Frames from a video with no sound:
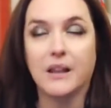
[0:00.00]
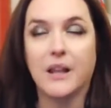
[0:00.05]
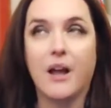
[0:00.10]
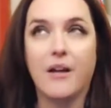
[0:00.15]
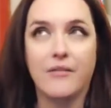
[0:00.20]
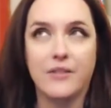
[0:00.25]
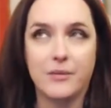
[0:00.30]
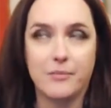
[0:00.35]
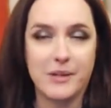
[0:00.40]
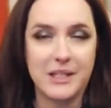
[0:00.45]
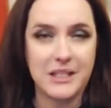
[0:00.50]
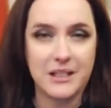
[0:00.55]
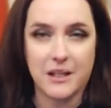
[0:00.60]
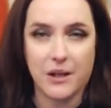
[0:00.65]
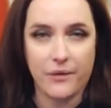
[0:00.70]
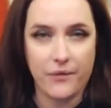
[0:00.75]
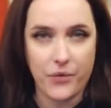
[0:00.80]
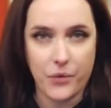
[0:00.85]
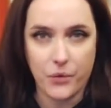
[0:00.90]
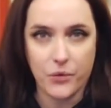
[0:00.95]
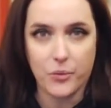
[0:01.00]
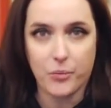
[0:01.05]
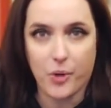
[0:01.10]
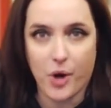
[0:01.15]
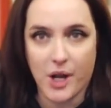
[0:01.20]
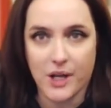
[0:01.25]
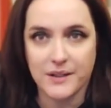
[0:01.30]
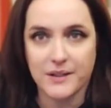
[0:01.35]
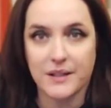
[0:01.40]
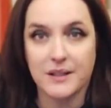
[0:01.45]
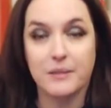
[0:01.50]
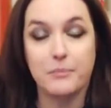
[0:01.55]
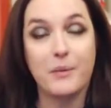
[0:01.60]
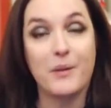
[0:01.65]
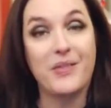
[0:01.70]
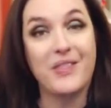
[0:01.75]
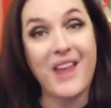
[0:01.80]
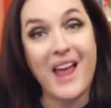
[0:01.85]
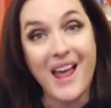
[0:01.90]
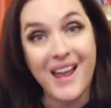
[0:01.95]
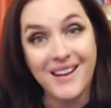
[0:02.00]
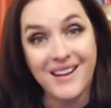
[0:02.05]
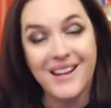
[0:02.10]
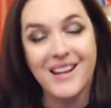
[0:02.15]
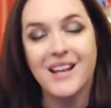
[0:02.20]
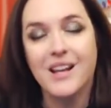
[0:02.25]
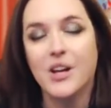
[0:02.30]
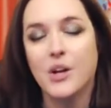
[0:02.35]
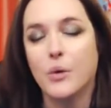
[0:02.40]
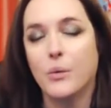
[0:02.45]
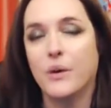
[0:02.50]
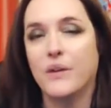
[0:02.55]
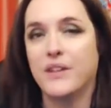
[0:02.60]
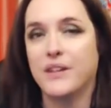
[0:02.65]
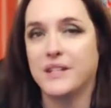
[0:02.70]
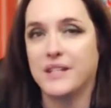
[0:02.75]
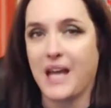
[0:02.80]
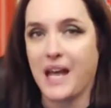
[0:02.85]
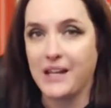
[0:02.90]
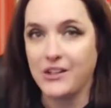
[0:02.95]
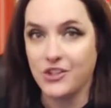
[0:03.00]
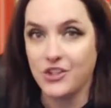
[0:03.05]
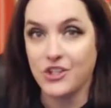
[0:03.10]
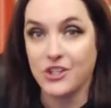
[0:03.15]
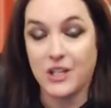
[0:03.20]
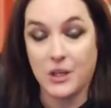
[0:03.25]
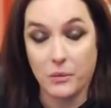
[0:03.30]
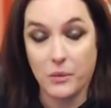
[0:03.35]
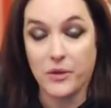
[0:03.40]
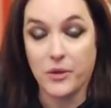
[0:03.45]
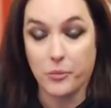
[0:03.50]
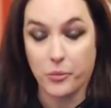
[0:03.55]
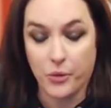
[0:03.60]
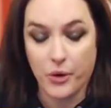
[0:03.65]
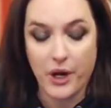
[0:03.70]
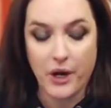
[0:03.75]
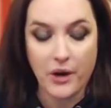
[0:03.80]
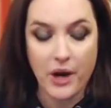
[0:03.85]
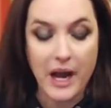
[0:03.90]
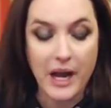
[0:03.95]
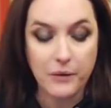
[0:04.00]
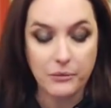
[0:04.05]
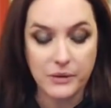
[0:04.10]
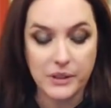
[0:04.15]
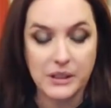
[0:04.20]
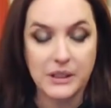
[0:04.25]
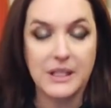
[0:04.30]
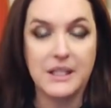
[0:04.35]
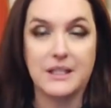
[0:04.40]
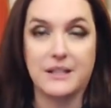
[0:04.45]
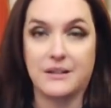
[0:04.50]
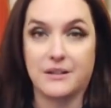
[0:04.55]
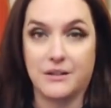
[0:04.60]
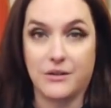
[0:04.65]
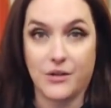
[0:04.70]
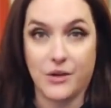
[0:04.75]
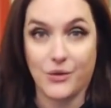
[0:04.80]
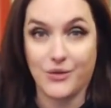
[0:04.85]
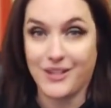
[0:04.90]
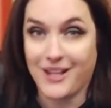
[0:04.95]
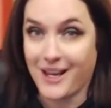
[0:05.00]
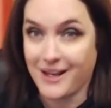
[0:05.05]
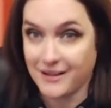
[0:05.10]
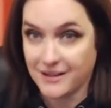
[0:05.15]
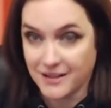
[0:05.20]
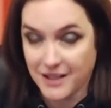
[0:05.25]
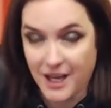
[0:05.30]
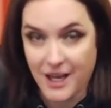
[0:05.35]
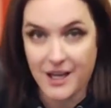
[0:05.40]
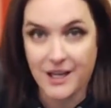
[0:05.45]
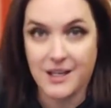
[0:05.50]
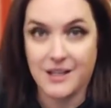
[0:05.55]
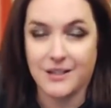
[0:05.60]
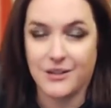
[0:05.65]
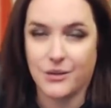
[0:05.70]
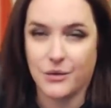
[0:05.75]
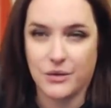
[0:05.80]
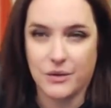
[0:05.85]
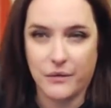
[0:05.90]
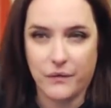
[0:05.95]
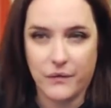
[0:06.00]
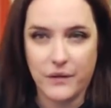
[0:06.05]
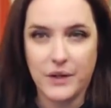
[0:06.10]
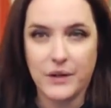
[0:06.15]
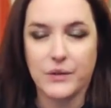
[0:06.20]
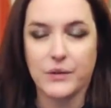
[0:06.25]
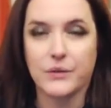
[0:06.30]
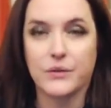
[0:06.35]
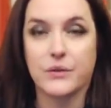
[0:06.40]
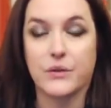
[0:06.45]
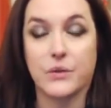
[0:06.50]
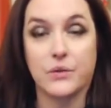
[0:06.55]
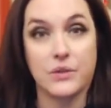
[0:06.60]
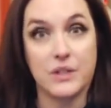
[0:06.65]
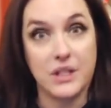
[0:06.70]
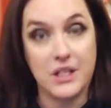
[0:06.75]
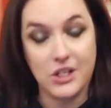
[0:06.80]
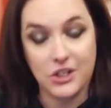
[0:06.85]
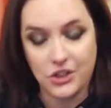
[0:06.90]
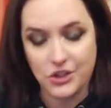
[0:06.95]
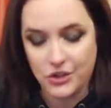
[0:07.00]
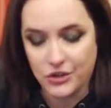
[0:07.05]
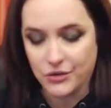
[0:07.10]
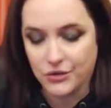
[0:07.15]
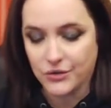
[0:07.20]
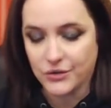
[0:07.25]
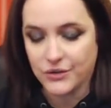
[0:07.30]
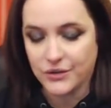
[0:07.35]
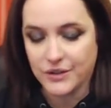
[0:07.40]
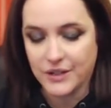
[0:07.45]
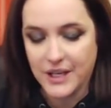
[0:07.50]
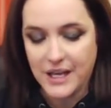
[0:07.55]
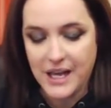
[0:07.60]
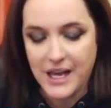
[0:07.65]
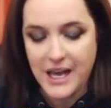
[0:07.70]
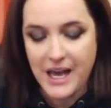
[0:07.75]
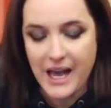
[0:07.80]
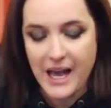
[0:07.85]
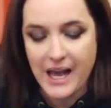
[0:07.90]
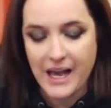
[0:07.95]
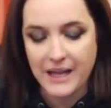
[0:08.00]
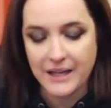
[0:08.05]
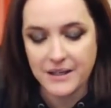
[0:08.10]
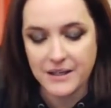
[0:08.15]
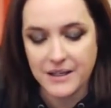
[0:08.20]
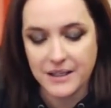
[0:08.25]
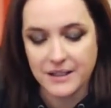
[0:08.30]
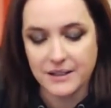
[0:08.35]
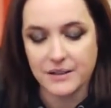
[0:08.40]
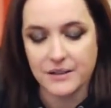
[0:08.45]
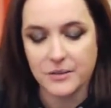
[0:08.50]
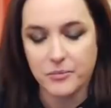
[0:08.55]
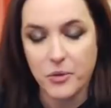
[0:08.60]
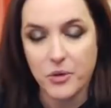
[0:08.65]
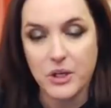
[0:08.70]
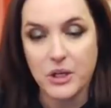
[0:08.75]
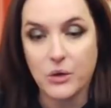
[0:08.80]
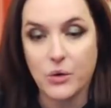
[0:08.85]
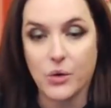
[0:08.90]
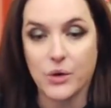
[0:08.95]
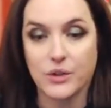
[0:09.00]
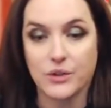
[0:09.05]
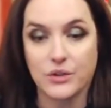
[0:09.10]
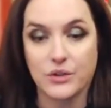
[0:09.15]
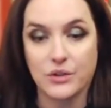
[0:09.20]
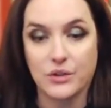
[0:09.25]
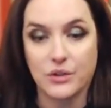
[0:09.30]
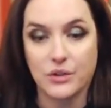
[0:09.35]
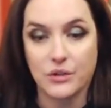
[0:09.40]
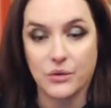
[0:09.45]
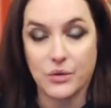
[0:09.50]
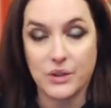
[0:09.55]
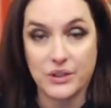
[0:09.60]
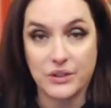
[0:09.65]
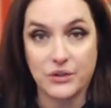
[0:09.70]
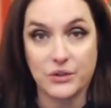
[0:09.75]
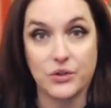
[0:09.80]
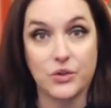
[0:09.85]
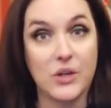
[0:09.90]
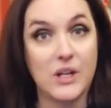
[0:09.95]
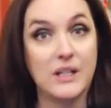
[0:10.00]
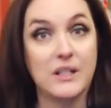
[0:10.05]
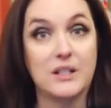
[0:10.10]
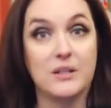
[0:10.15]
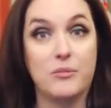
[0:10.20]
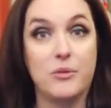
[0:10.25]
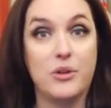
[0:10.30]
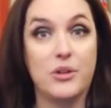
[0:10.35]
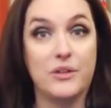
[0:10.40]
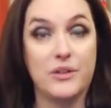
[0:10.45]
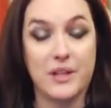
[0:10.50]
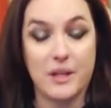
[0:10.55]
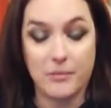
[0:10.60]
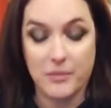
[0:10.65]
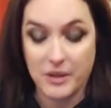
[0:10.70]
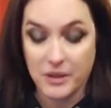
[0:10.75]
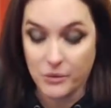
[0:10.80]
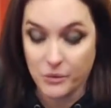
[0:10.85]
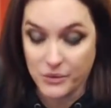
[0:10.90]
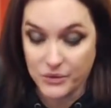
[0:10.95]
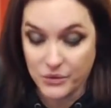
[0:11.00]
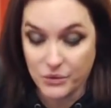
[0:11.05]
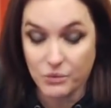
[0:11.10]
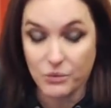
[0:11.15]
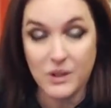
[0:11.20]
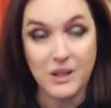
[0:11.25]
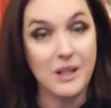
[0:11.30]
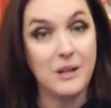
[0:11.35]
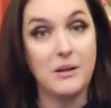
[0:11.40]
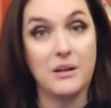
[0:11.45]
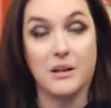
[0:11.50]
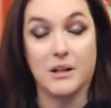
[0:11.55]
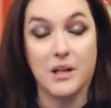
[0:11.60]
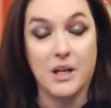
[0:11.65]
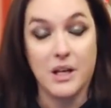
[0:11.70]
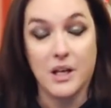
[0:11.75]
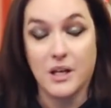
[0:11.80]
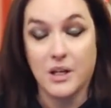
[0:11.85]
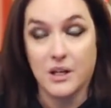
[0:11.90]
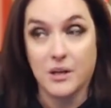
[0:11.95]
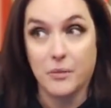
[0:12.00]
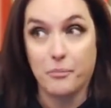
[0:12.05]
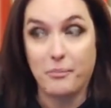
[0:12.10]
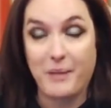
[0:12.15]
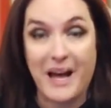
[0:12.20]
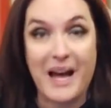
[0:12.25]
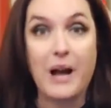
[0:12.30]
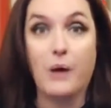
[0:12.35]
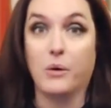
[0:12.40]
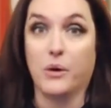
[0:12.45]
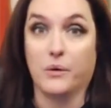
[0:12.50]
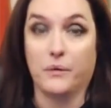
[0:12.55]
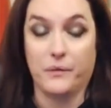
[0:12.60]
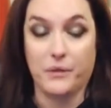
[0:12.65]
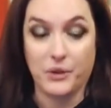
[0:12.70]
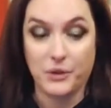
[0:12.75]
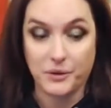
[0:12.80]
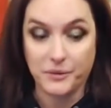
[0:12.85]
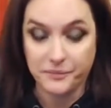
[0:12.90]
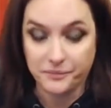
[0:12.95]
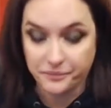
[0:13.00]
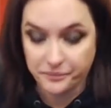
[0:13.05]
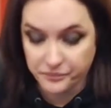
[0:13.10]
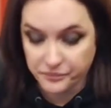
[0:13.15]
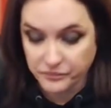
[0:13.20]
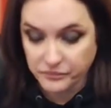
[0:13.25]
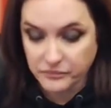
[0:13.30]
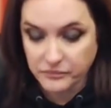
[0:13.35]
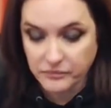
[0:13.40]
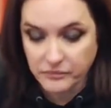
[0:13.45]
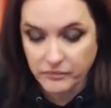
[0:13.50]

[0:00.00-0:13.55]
I loved myself through the process, but then with intention and with a prayer, I released those anxieties, those fears, those issues, and this Smoky Quartz crystal transmuted them, and it was really powerful.